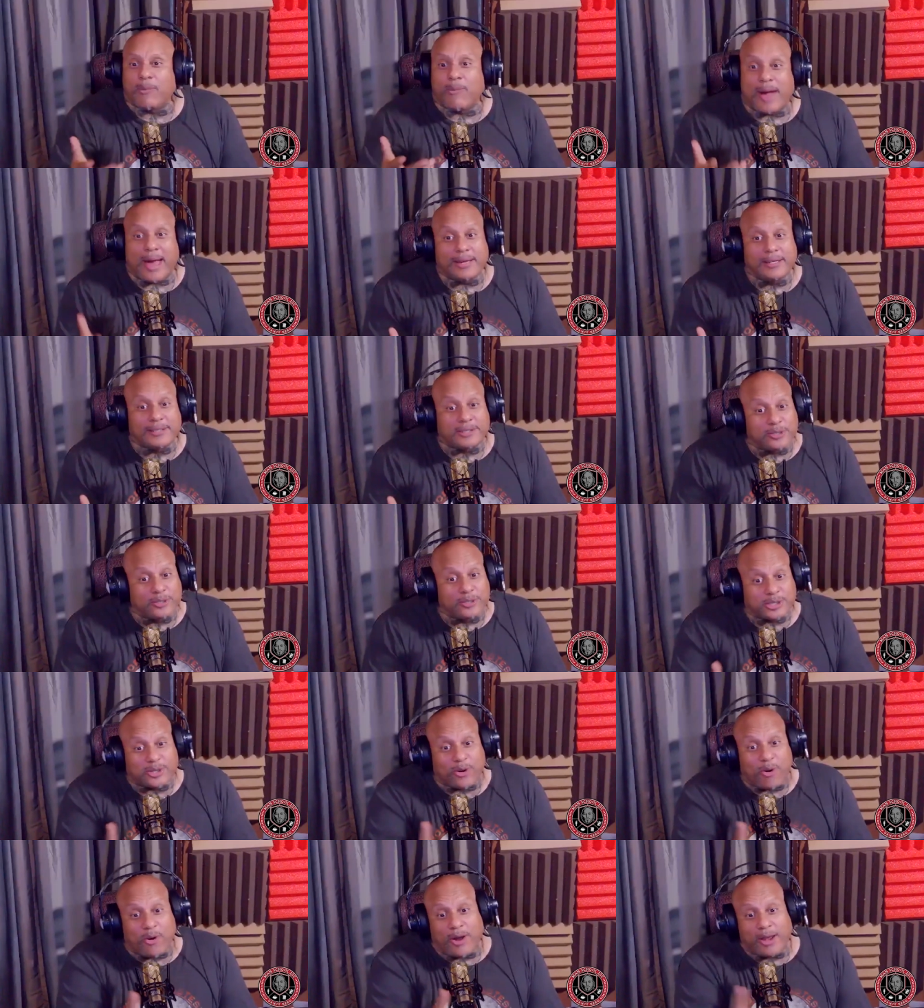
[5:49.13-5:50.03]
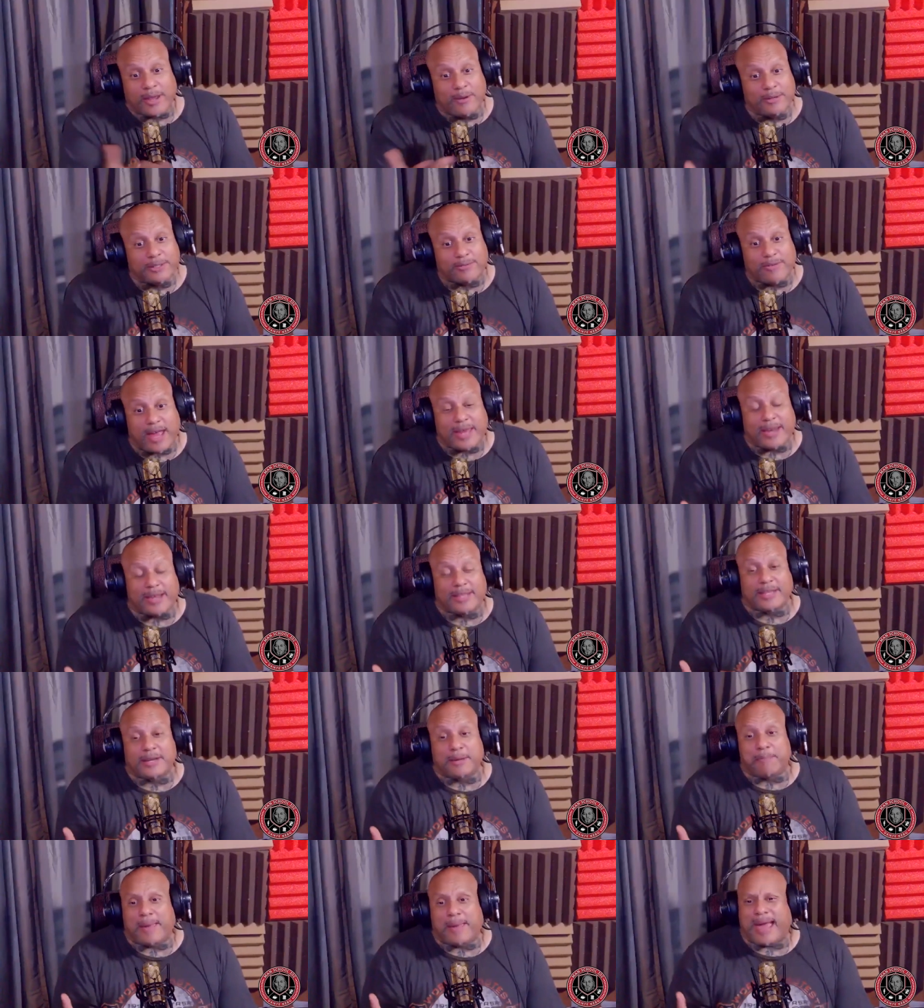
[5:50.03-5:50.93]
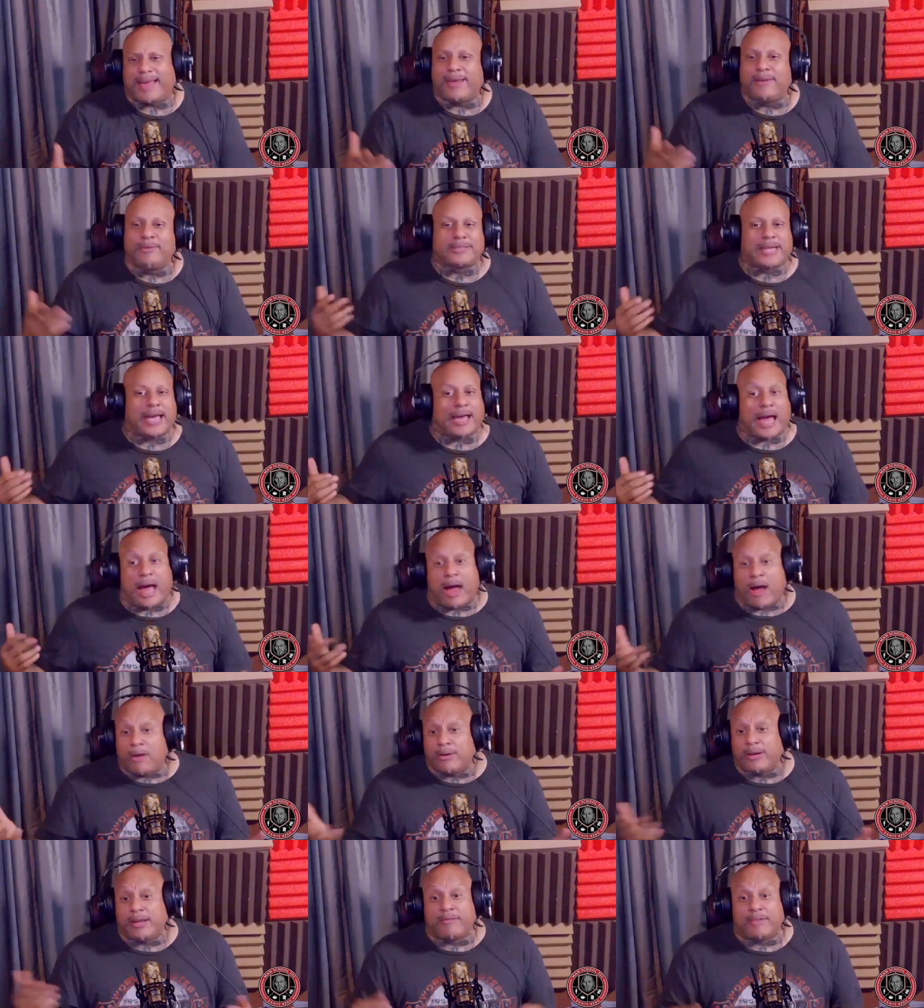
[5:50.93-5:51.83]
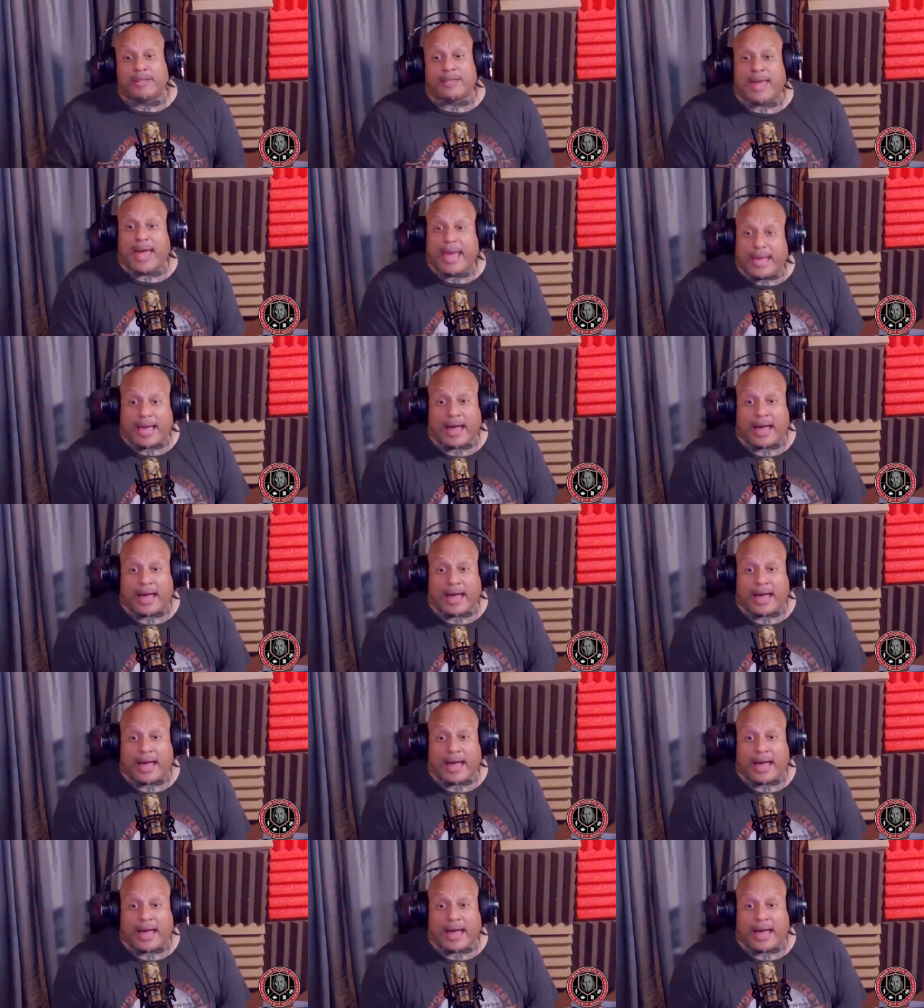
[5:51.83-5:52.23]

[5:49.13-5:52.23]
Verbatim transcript: why didn't you score? You was right under the bat. He was like, I don't even like